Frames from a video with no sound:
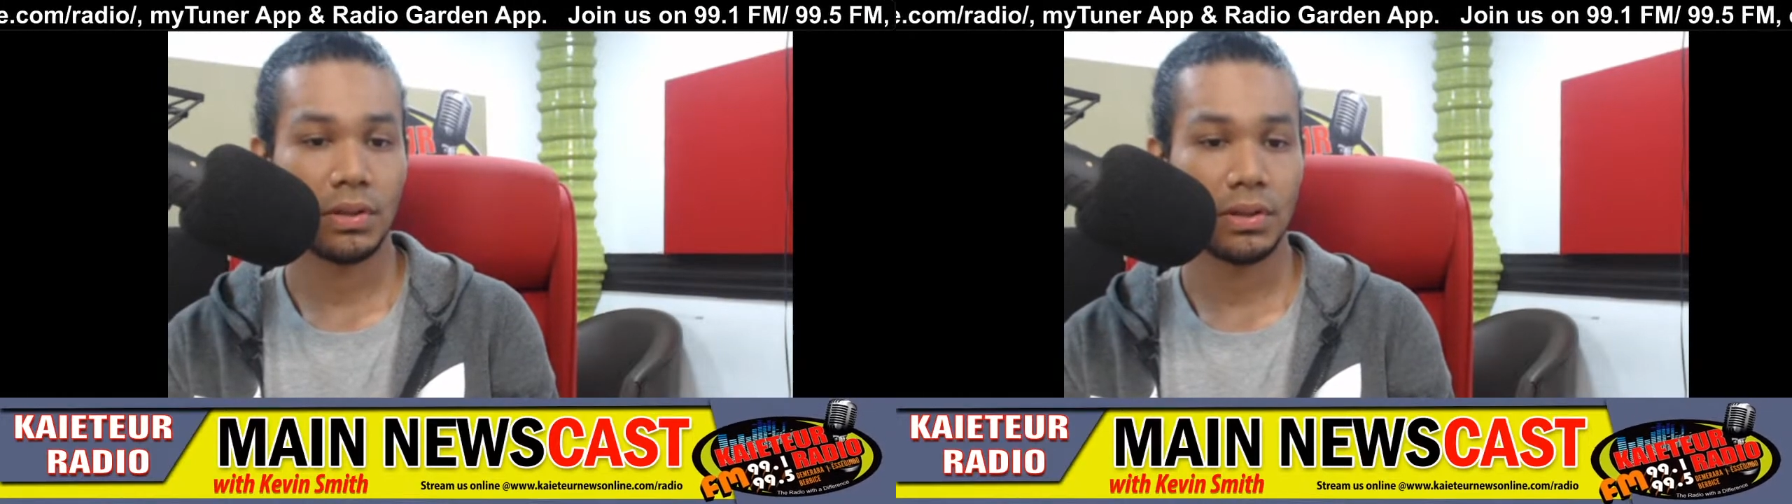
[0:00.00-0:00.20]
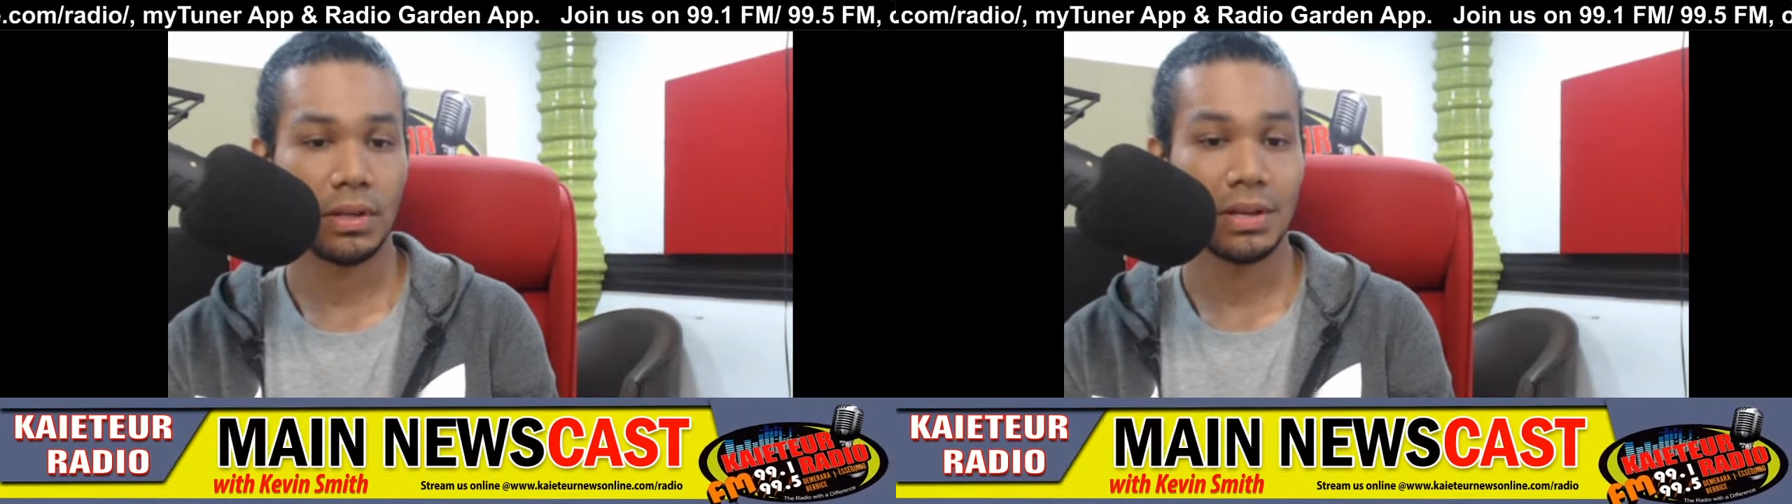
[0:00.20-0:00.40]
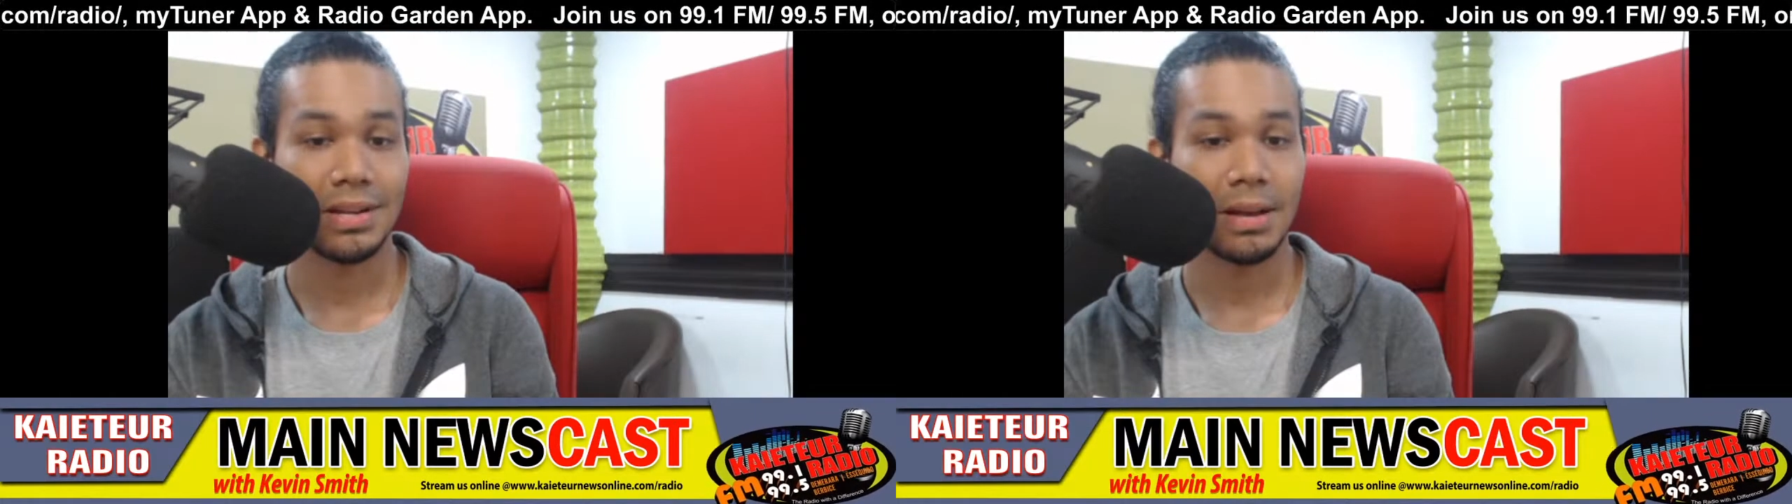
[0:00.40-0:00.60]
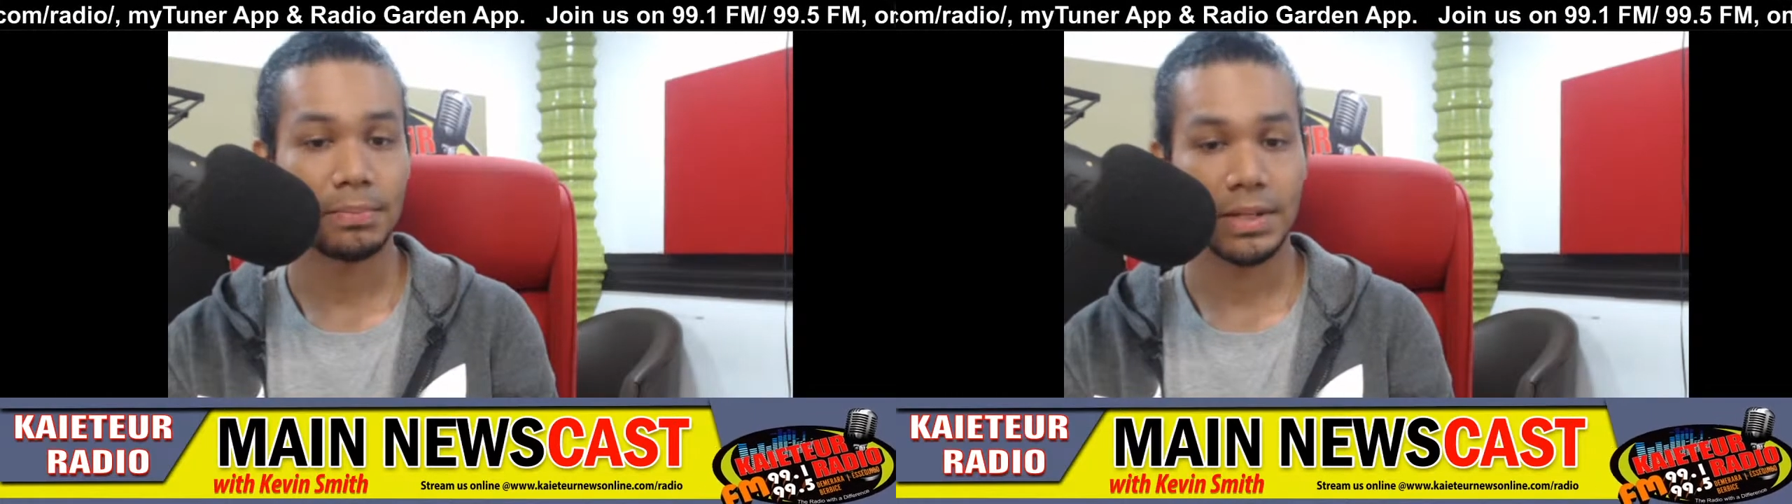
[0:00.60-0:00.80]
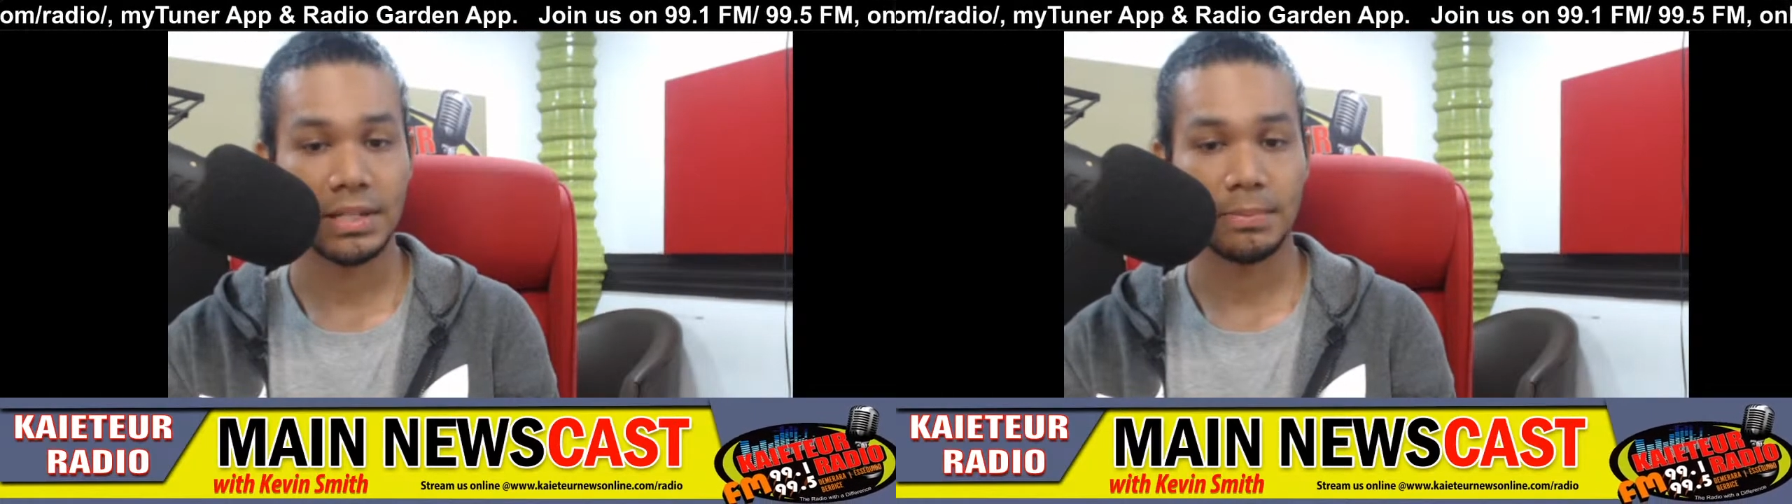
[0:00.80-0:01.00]
the
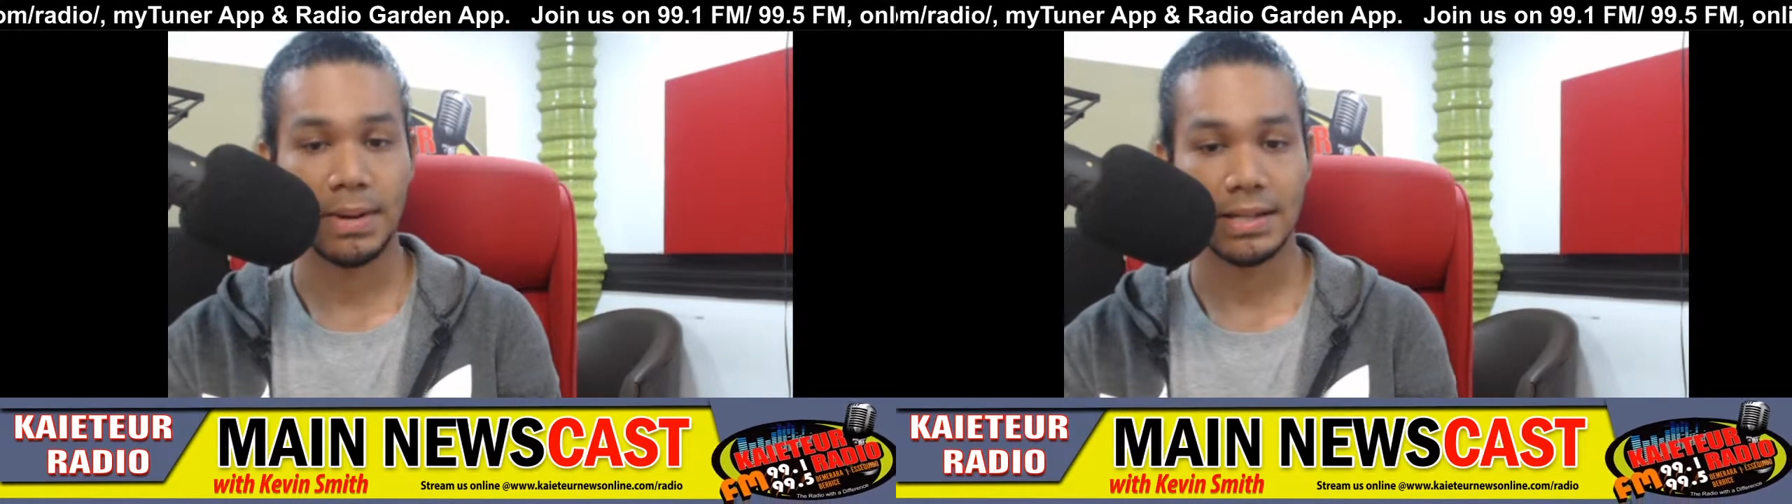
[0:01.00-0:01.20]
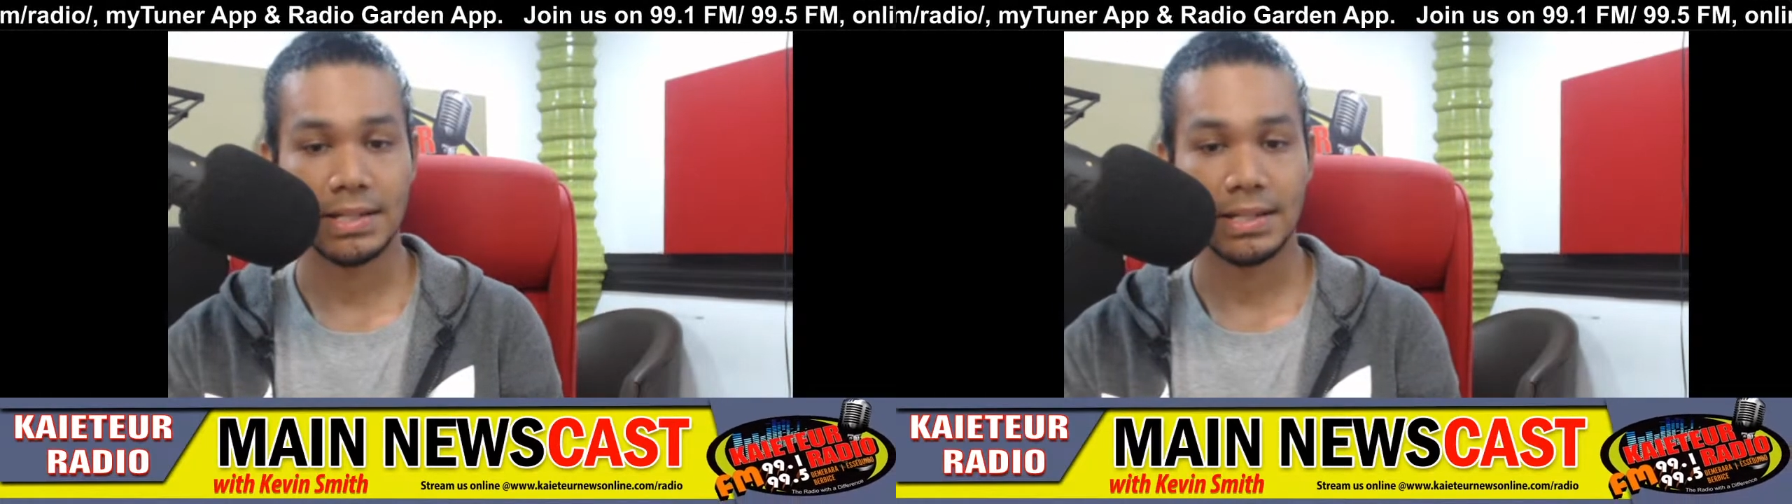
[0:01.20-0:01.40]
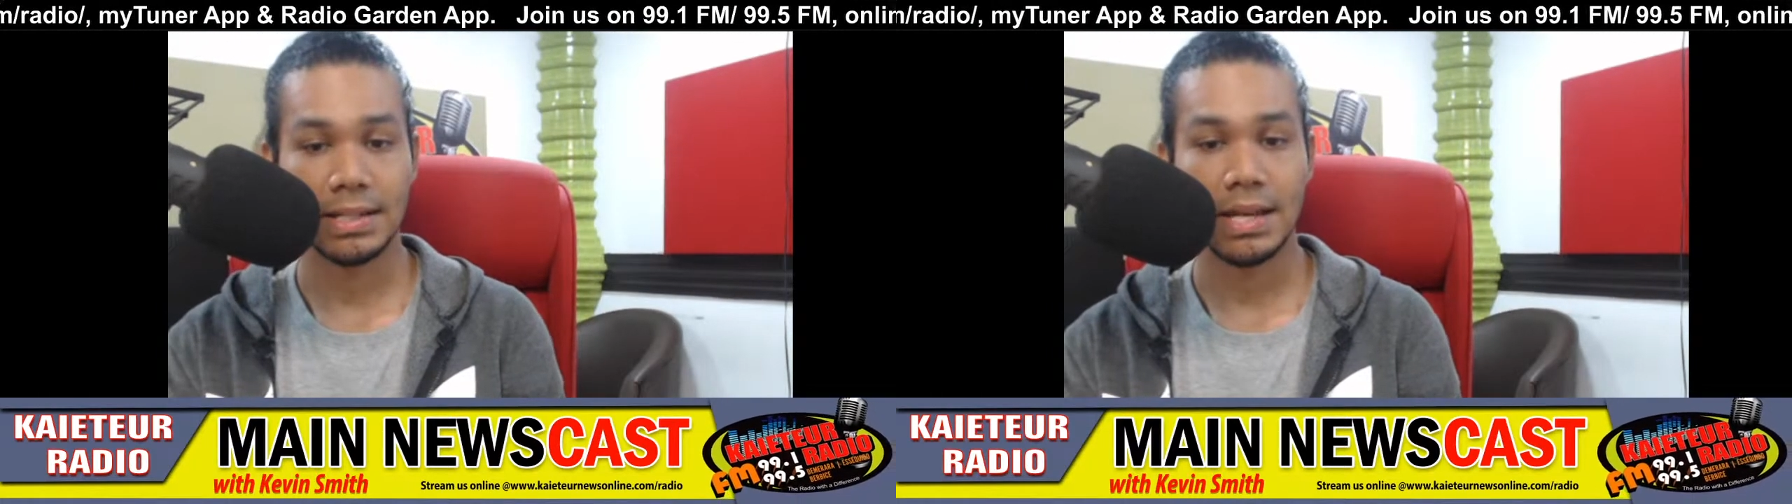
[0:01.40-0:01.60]
nameplate capacity